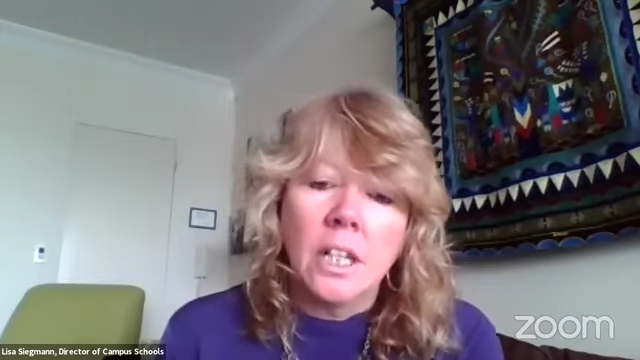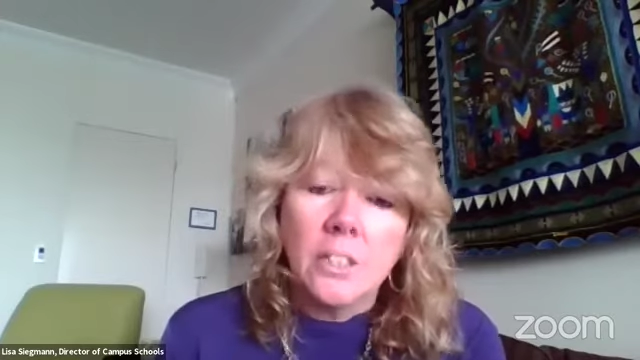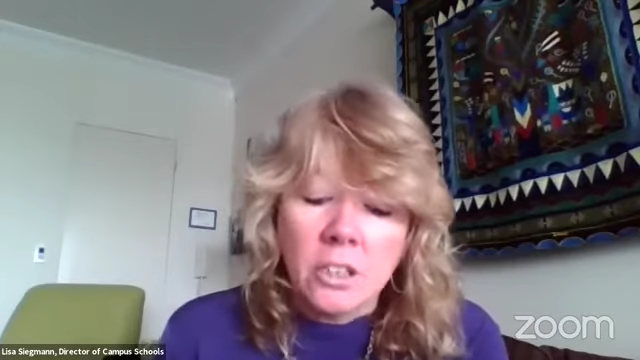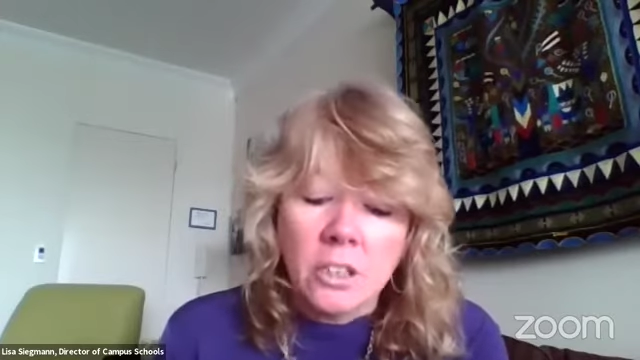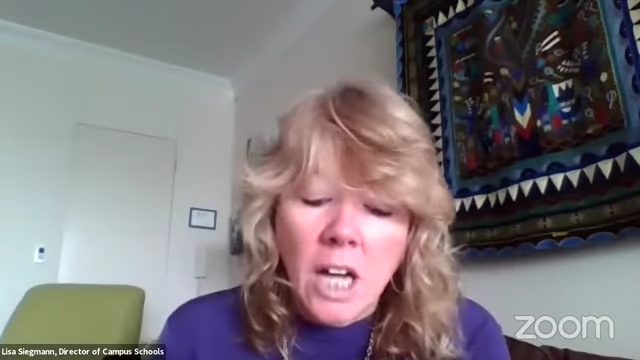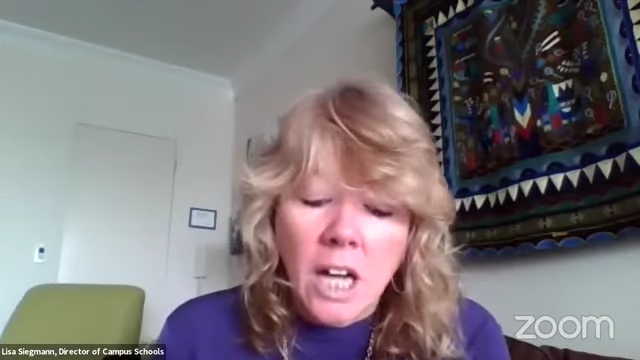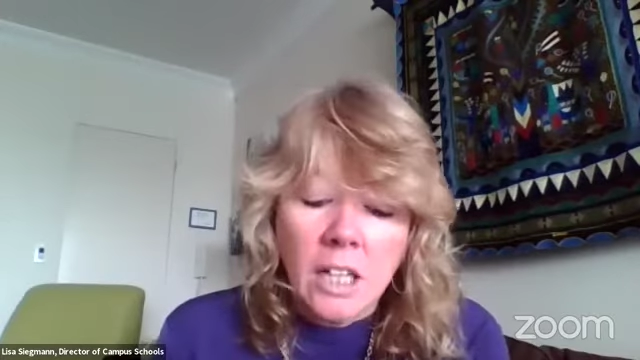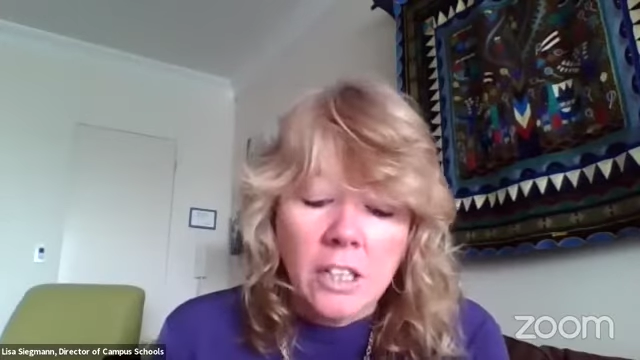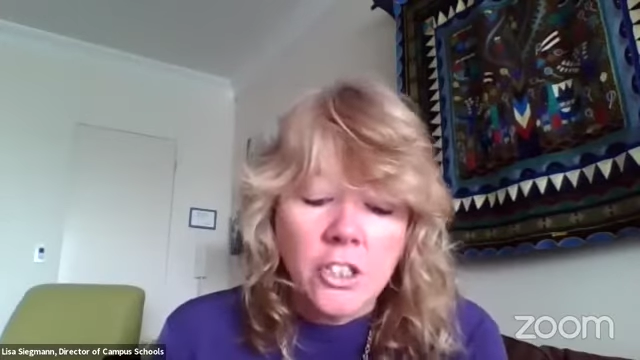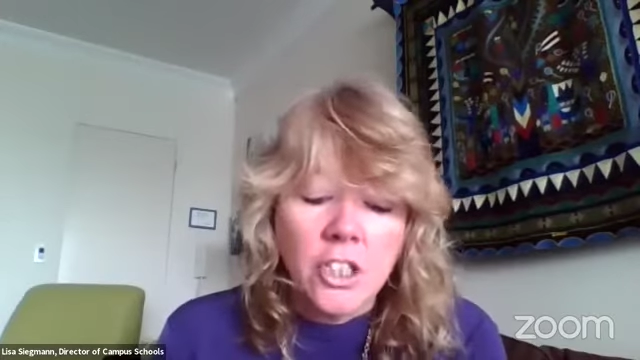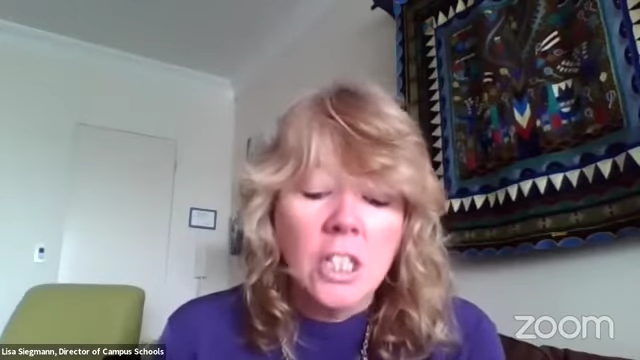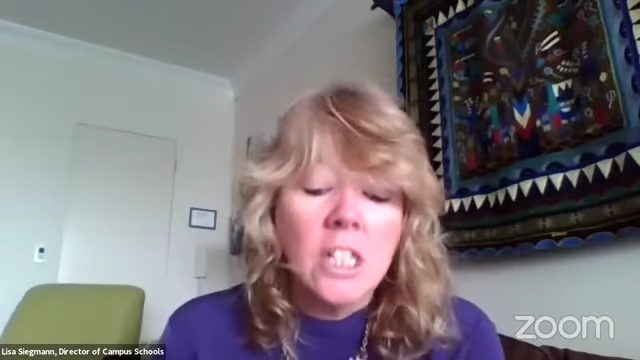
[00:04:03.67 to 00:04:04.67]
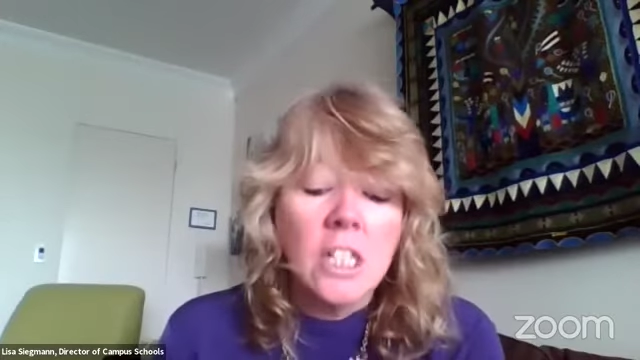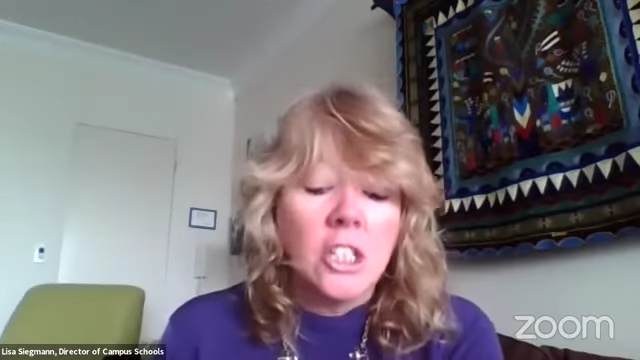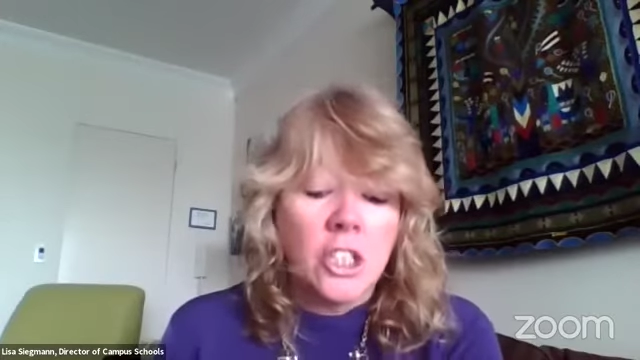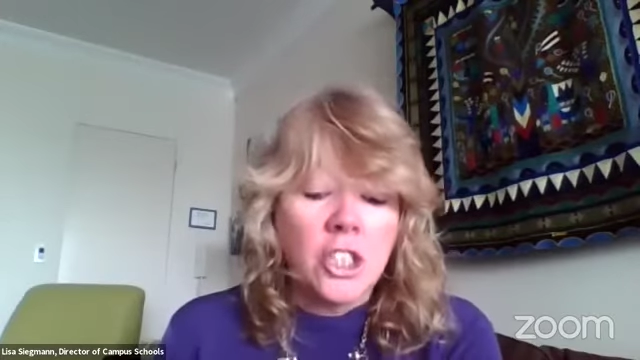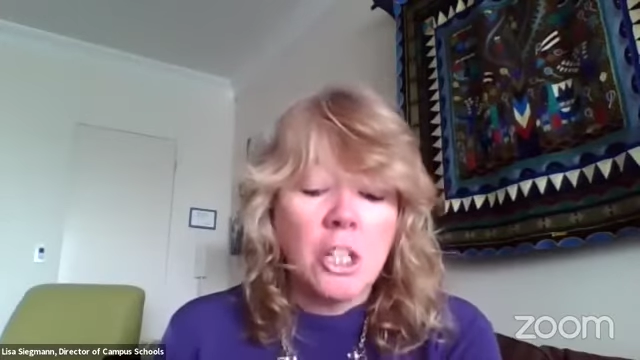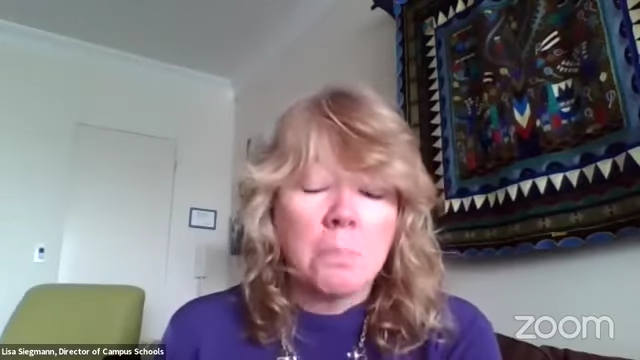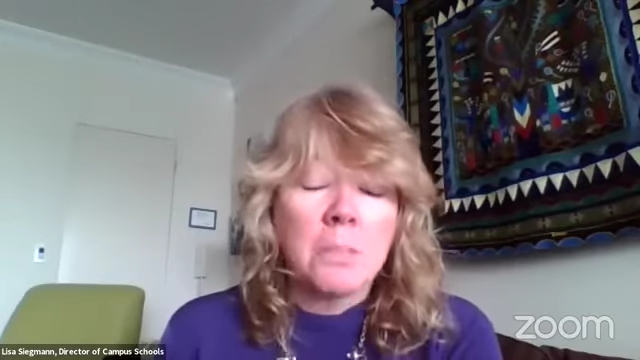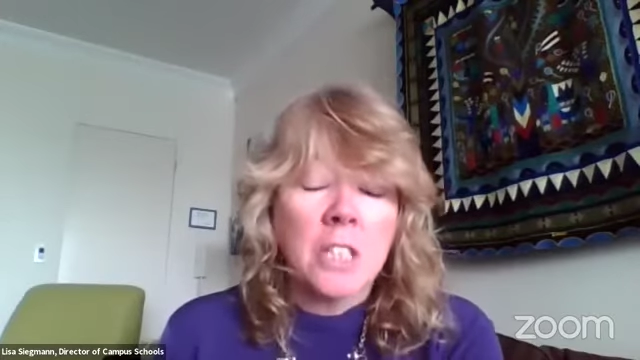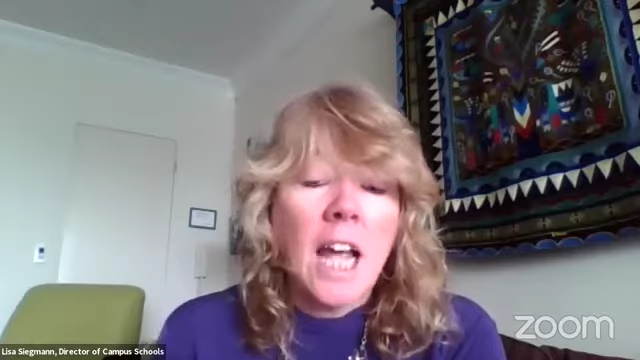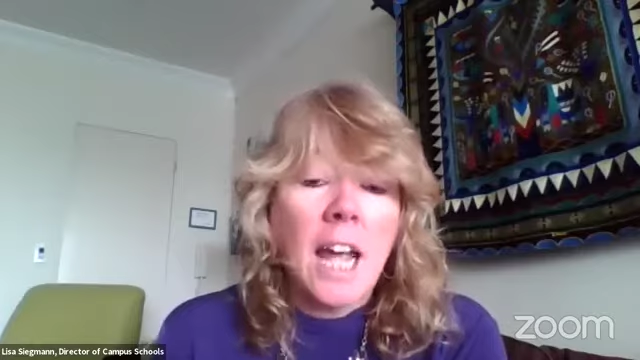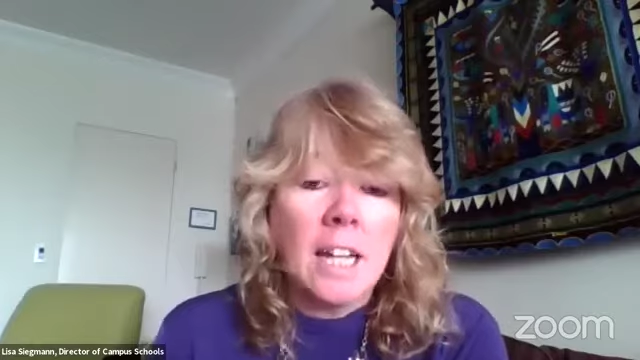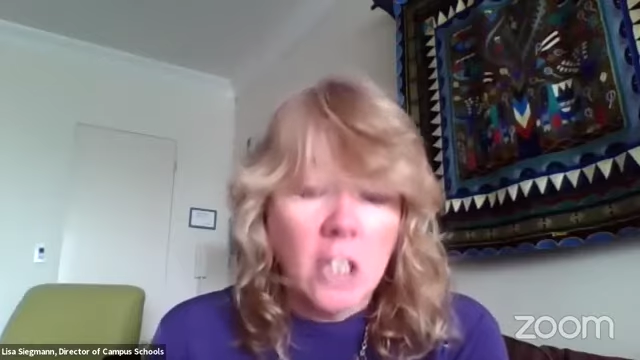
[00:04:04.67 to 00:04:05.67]
Hunter College
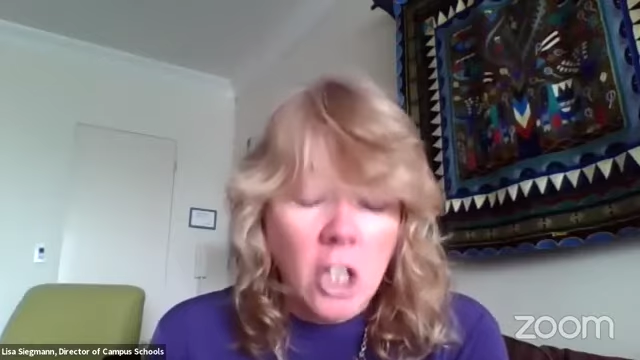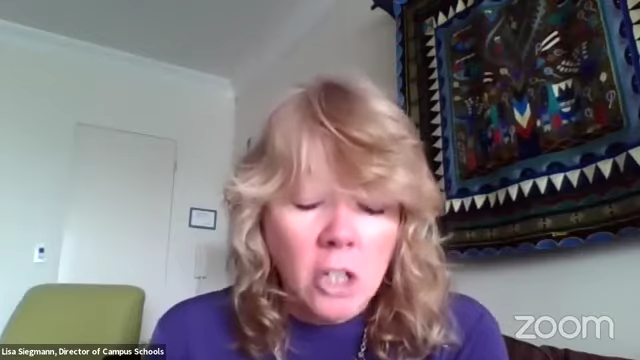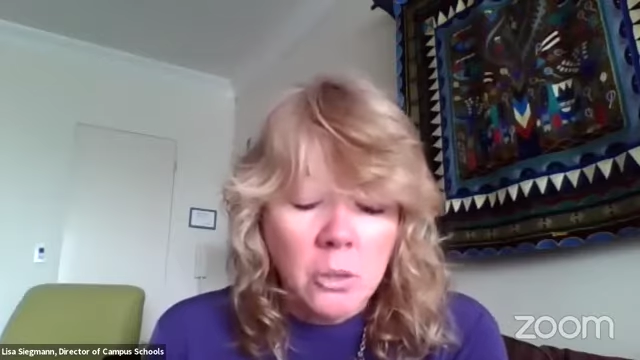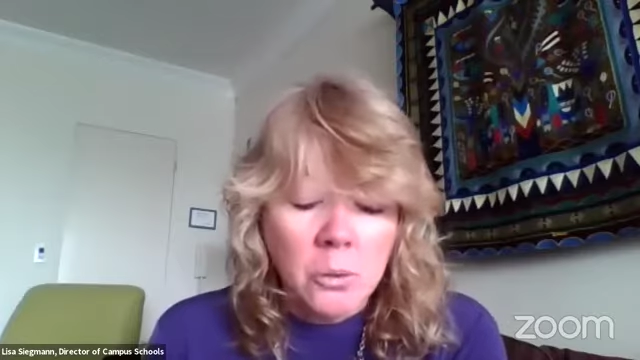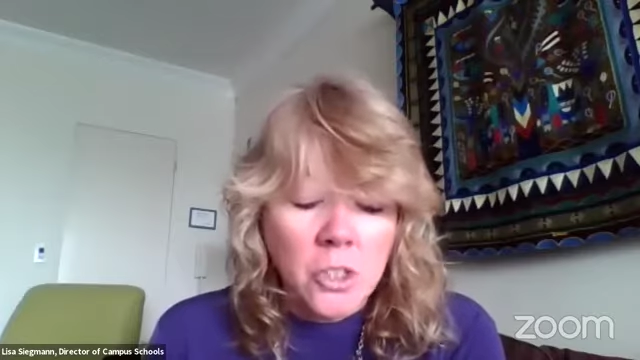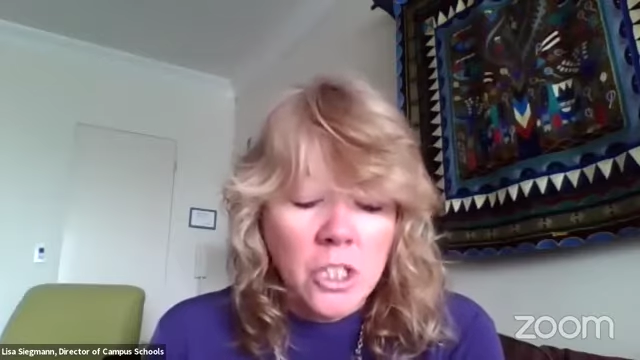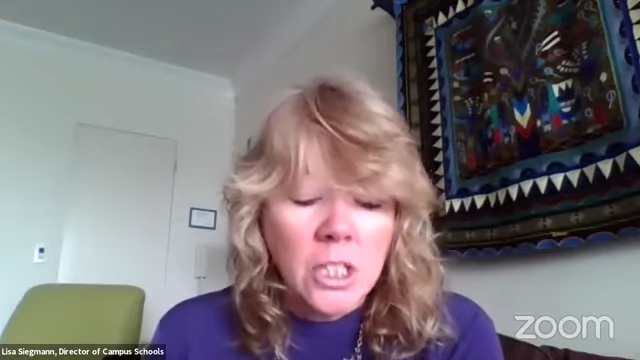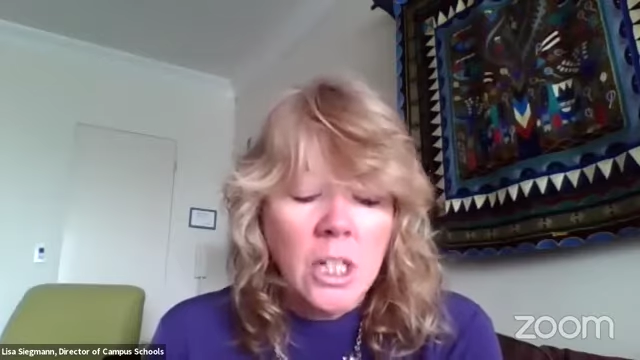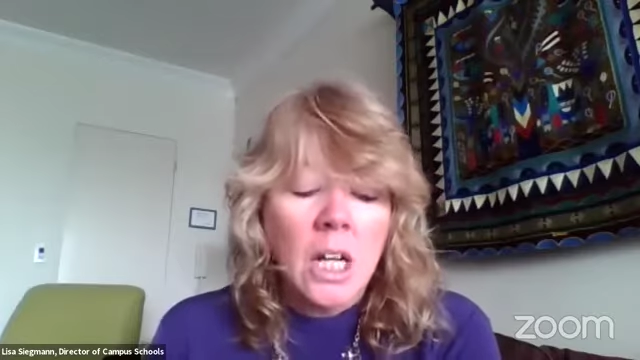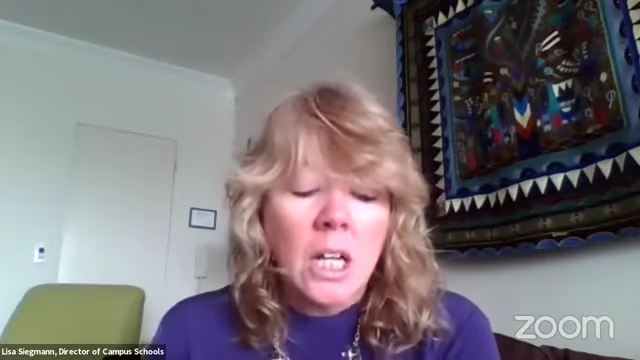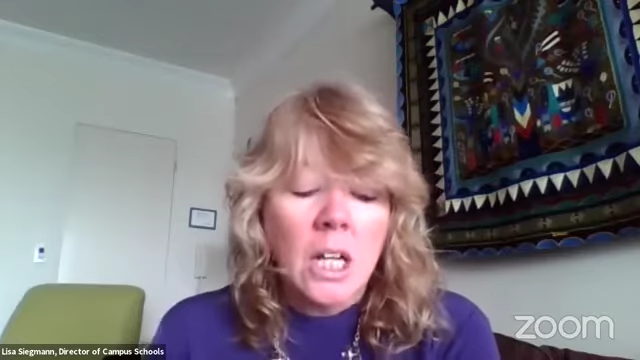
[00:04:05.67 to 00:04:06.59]
shipped and loaned